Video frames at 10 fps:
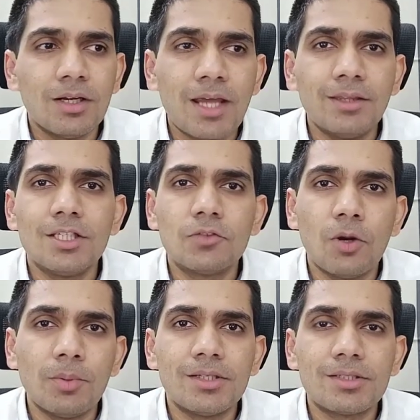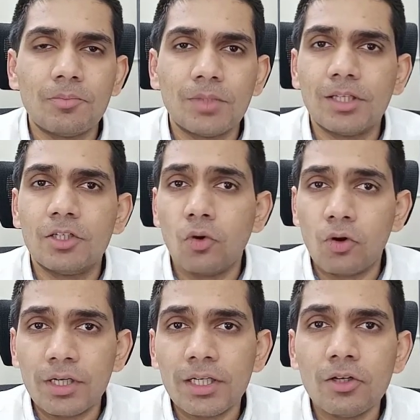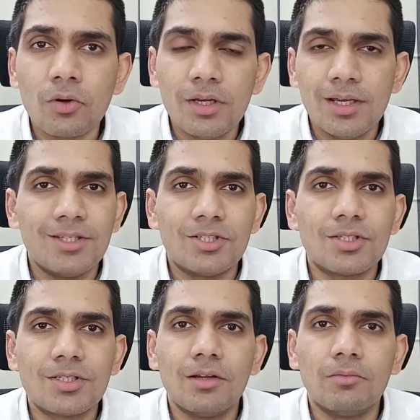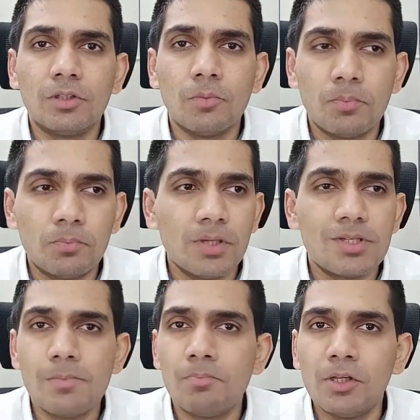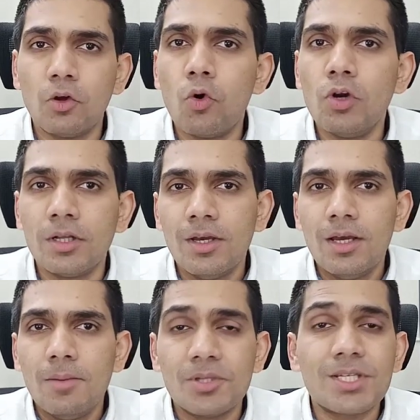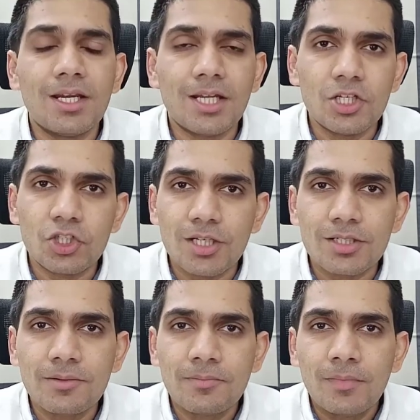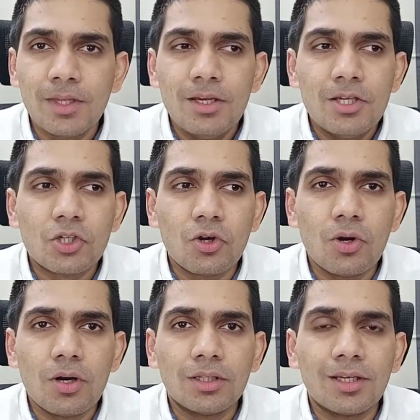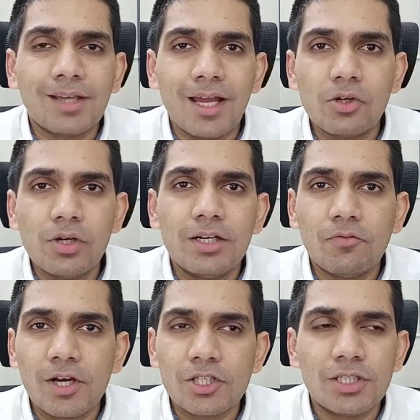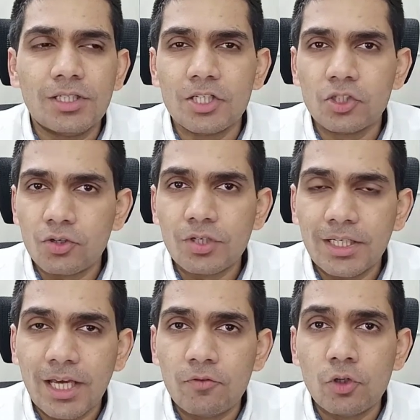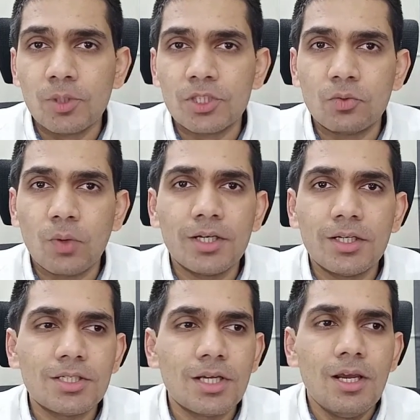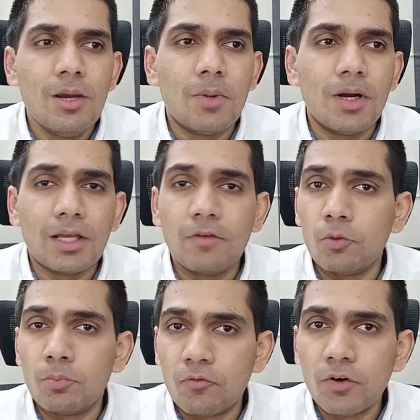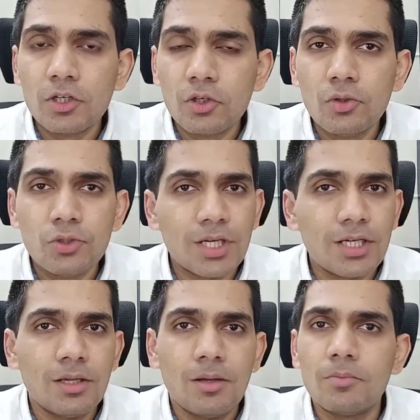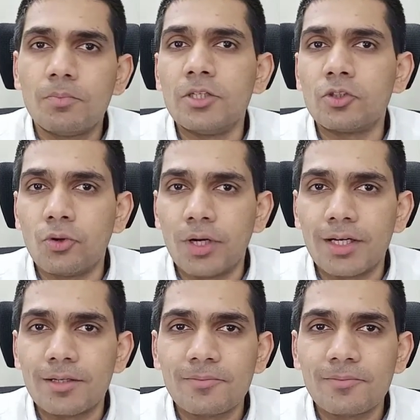And this formula is something that you already know. It's just the simple old percentage change. So the calculator function does not really have too much advantage, but if you prefer to use that, please go ahead.